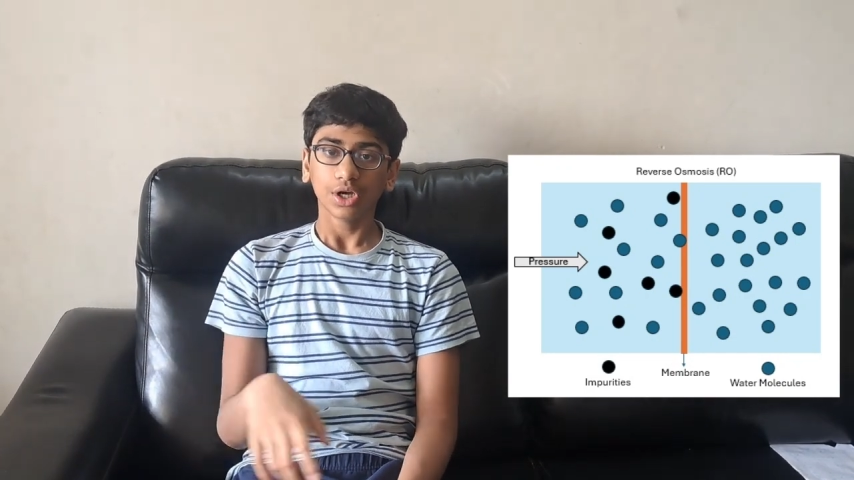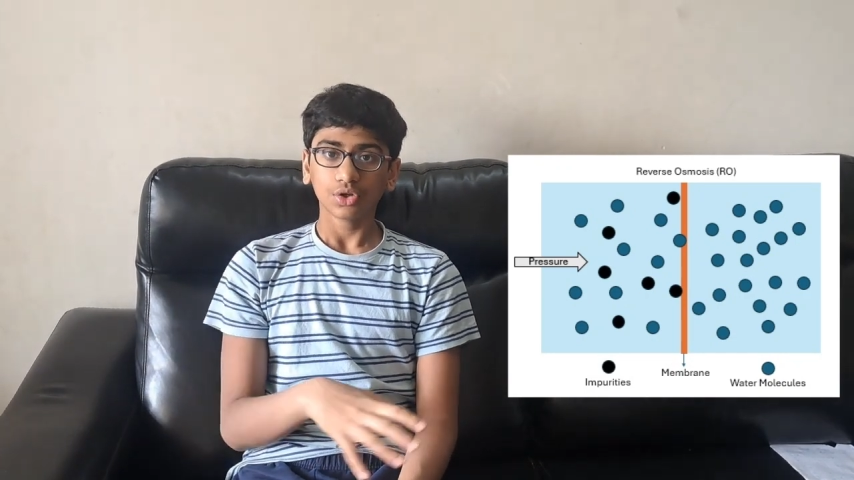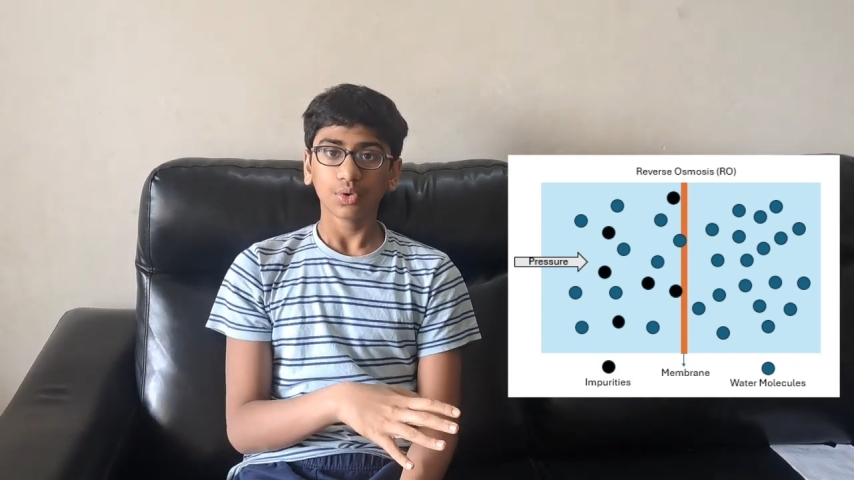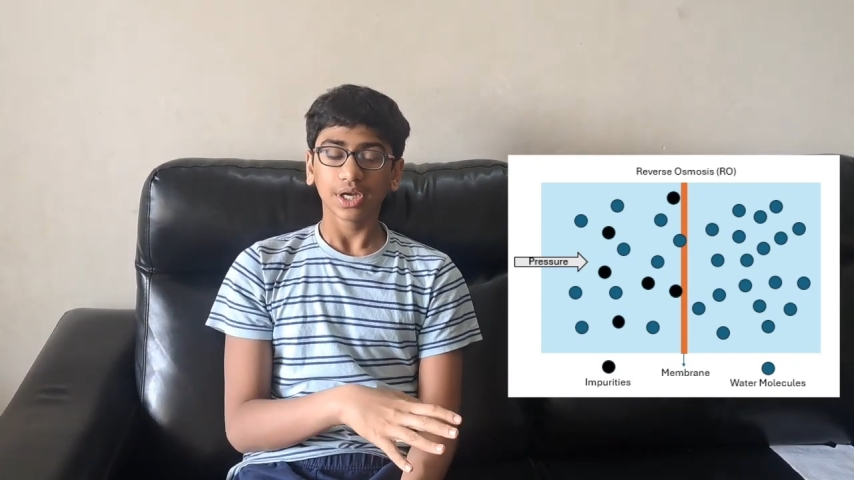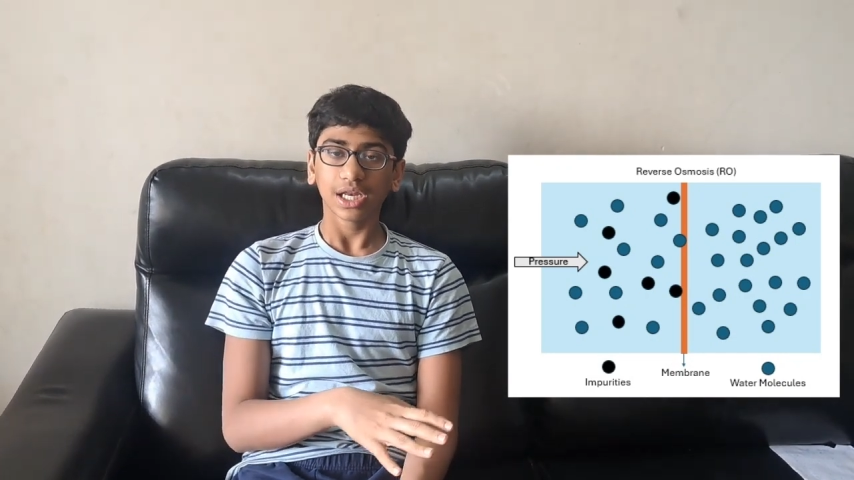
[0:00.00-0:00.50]

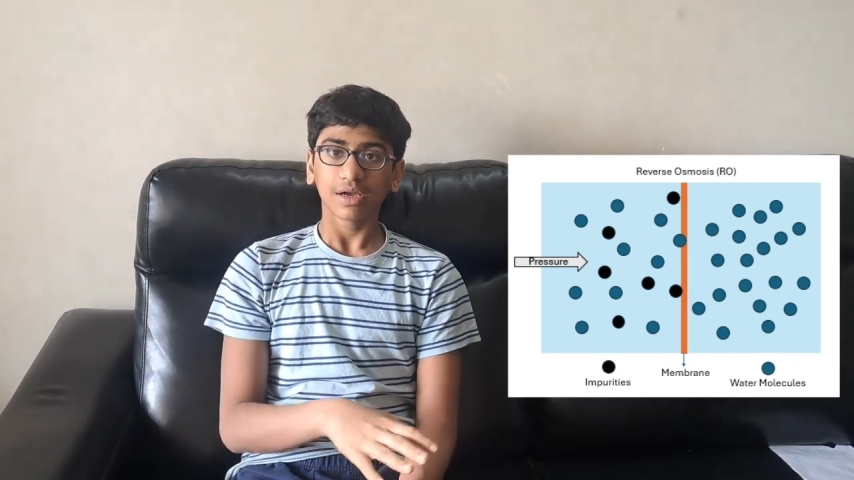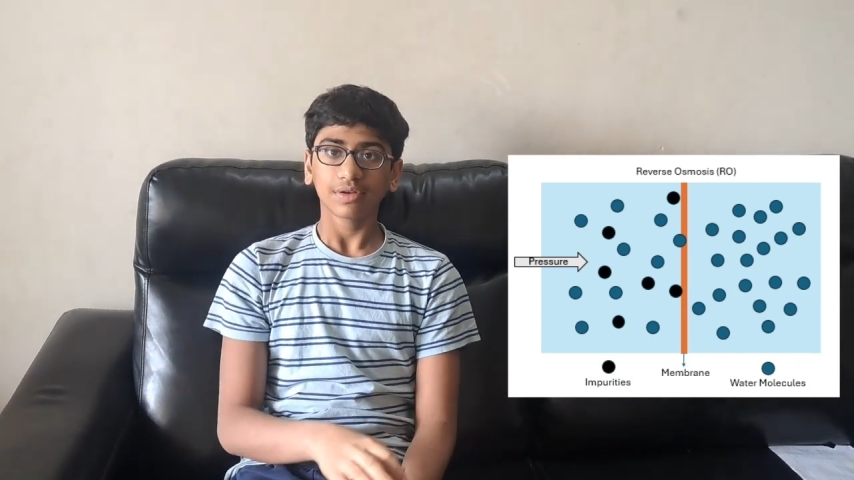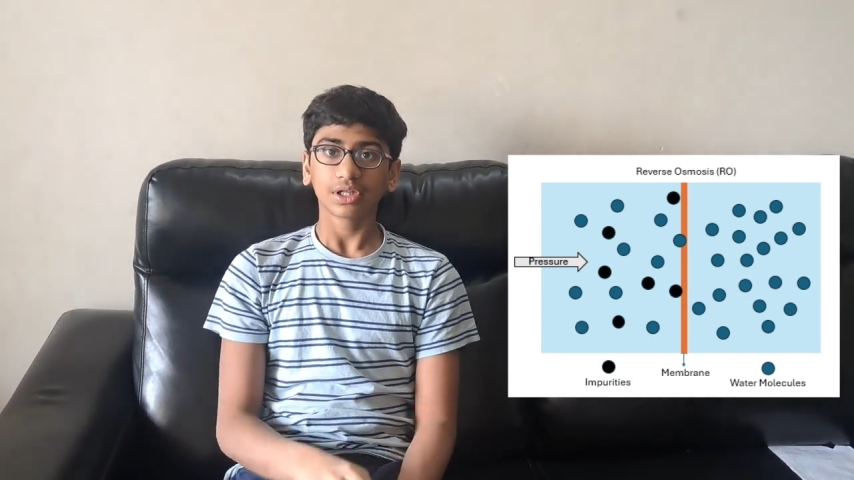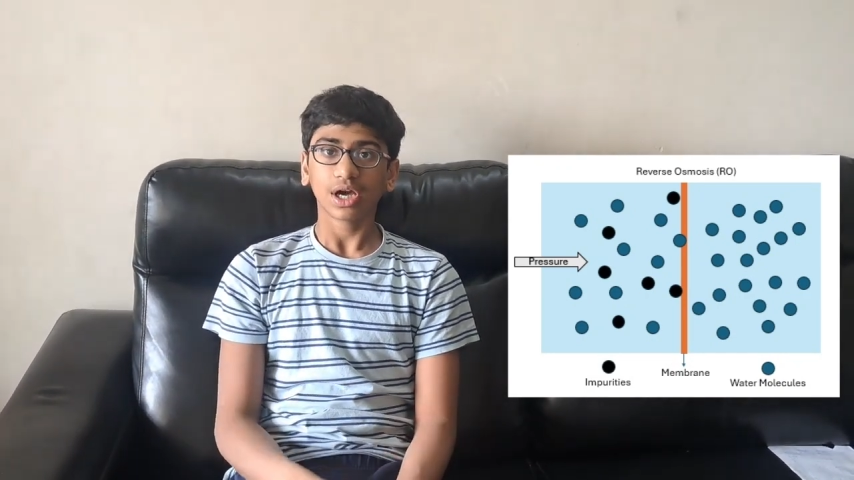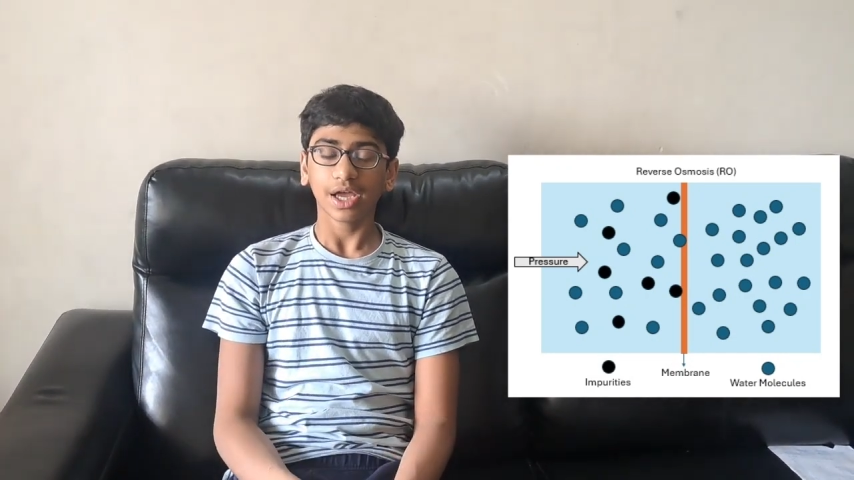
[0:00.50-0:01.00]
to an area
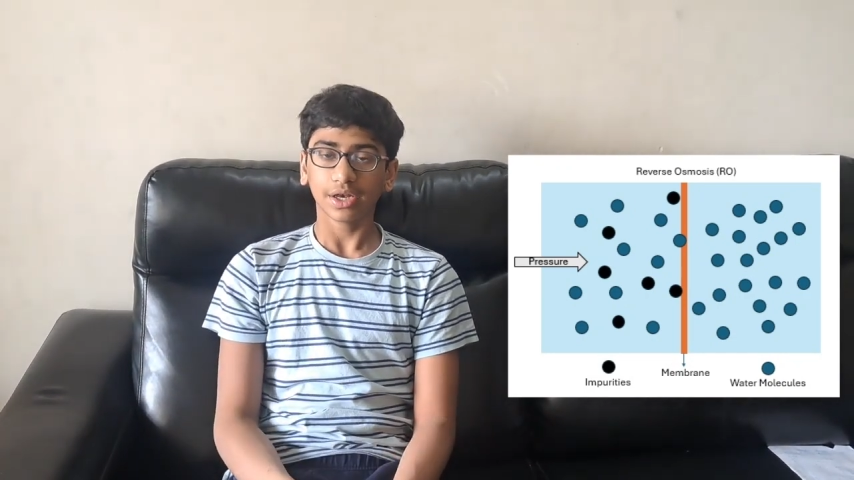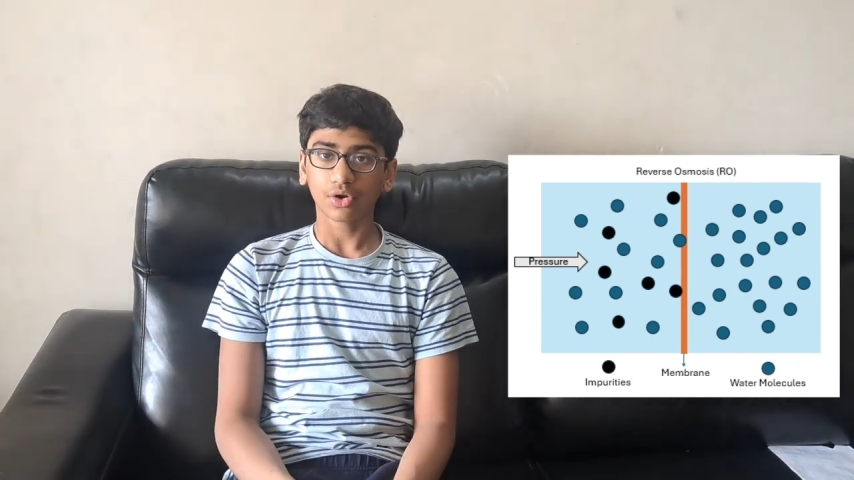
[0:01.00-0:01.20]
with a higher